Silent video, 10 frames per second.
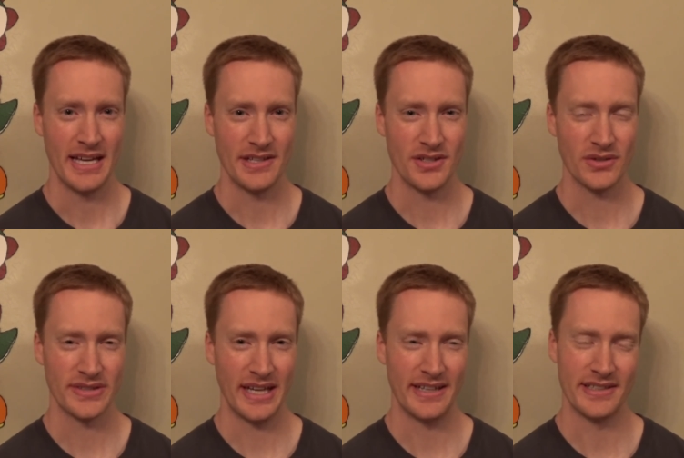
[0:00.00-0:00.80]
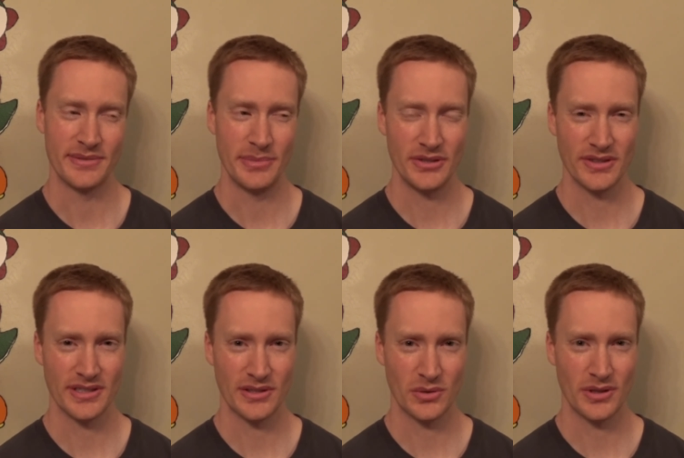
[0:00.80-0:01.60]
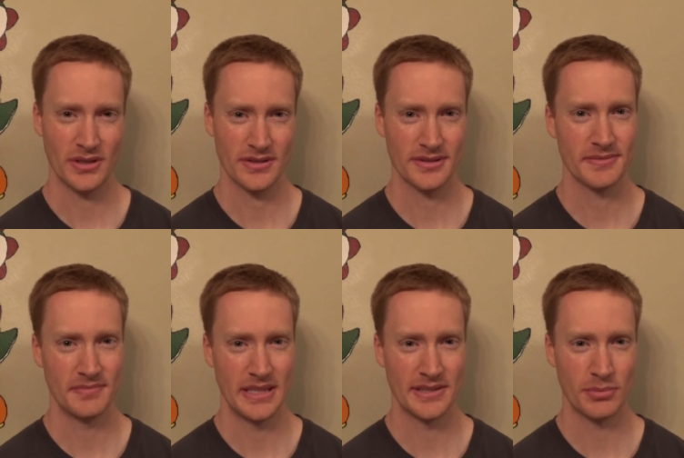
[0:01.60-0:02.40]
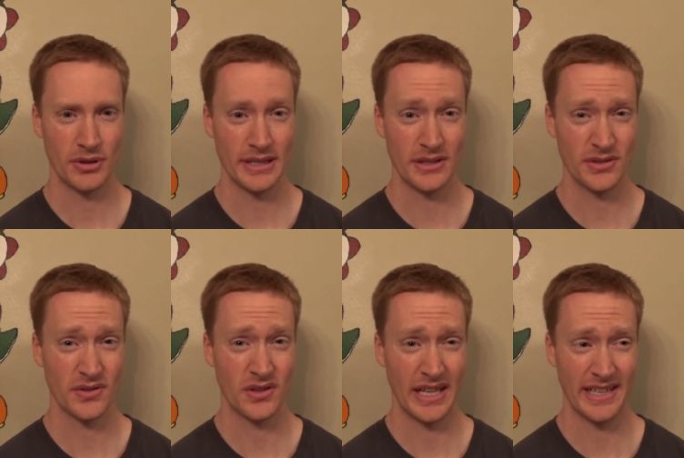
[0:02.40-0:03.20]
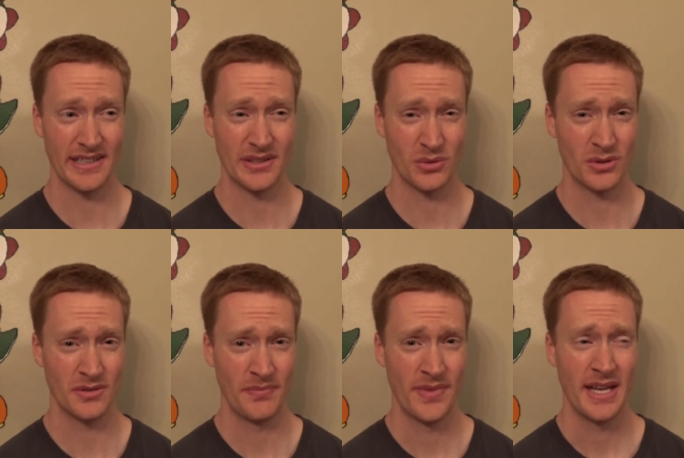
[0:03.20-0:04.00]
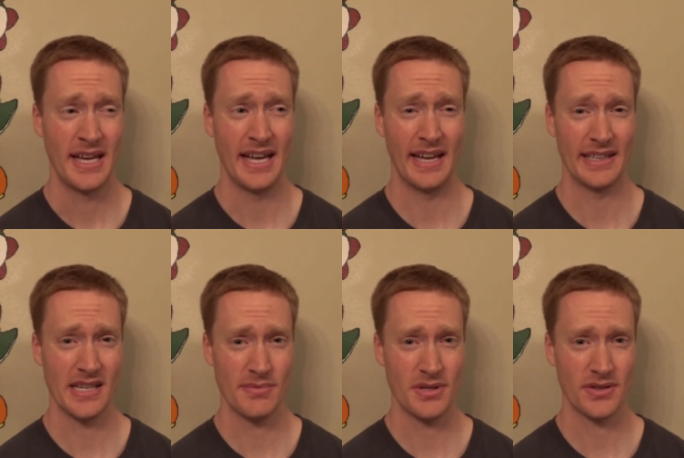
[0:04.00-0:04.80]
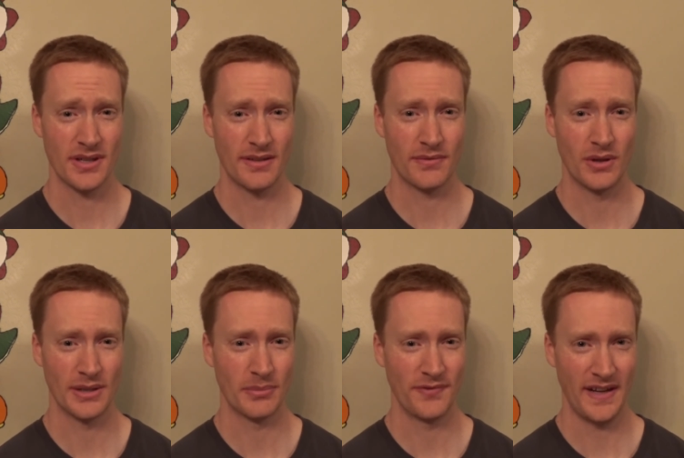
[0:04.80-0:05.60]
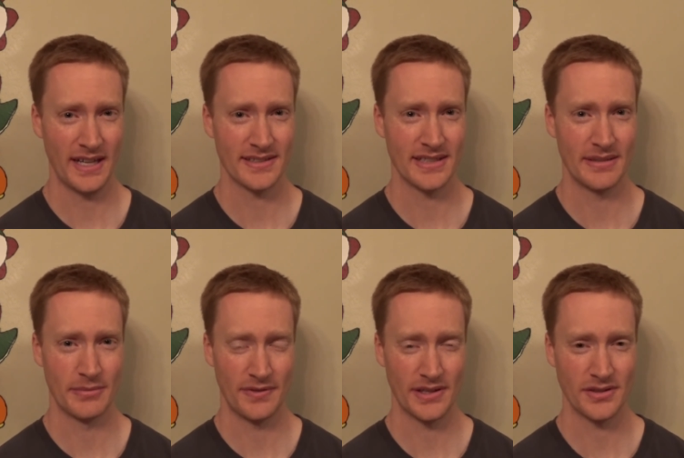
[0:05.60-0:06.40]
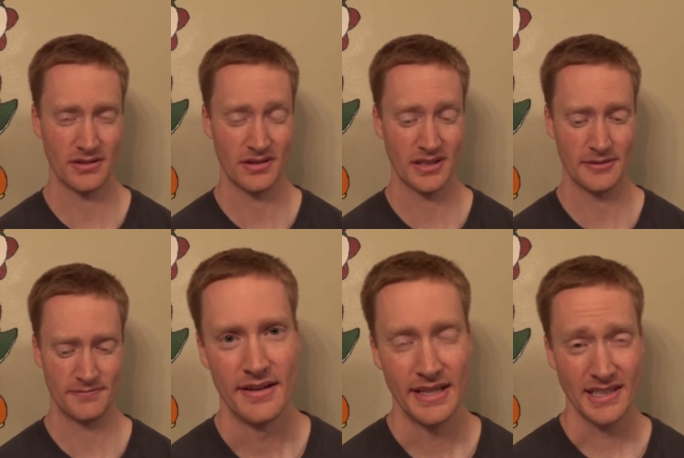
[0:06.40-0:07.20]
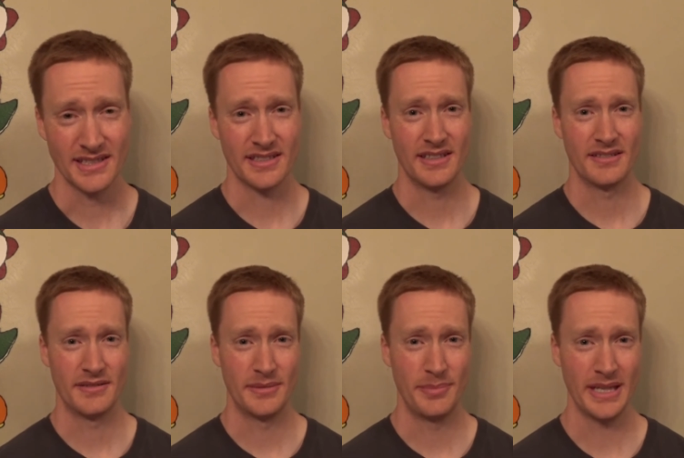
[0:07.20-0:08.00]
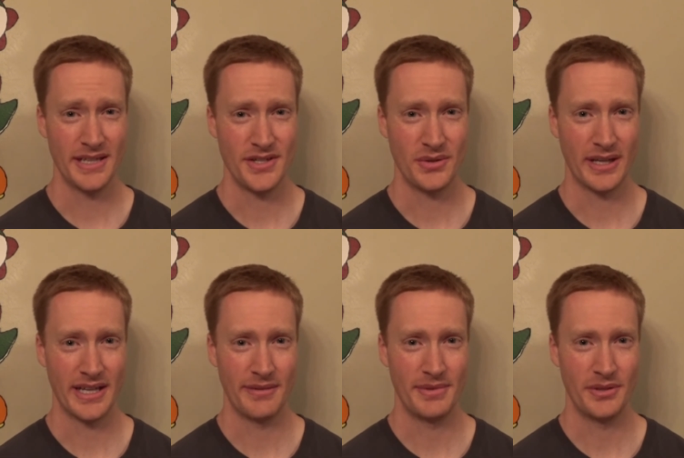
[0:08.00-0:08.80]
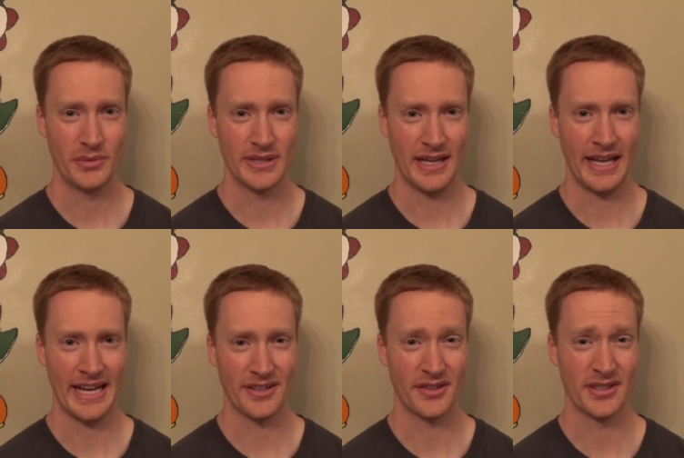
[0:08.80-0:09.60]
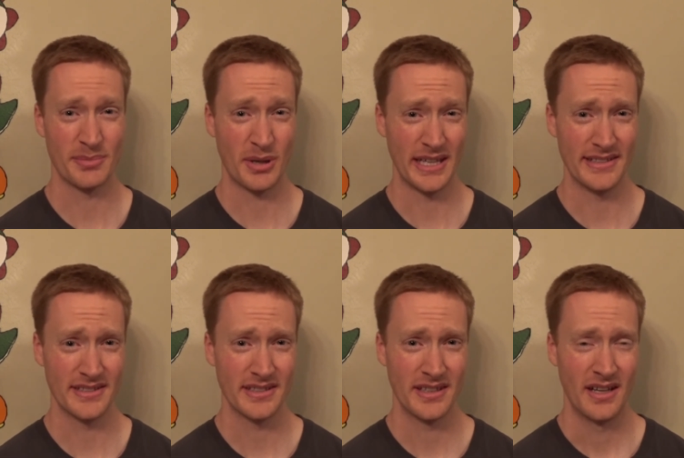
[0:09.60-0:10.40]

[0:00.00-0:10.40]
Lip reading: He shows that in his music tutorials. It's a pretty useful, handy tool and keeps your stuff running fast and professional looking. Next, the big issue I came to was how to handle the sprites.